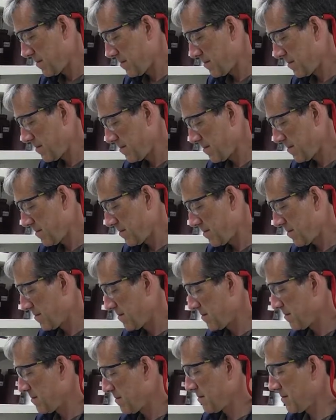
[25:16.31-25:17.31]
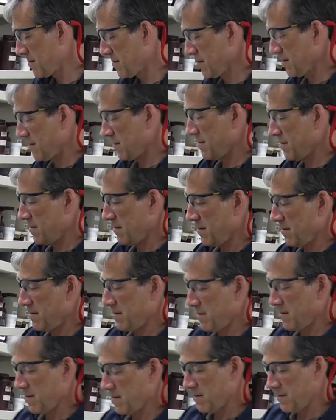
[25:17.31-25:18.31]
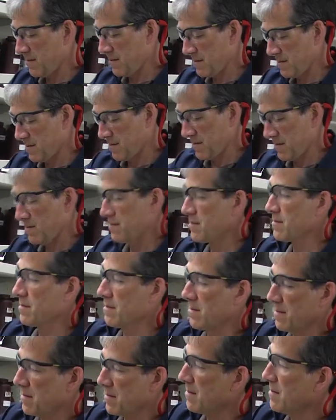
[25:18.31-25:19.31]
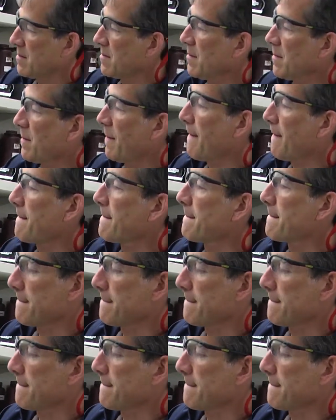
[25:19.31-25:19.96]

he's doing peel tests on fabric onto the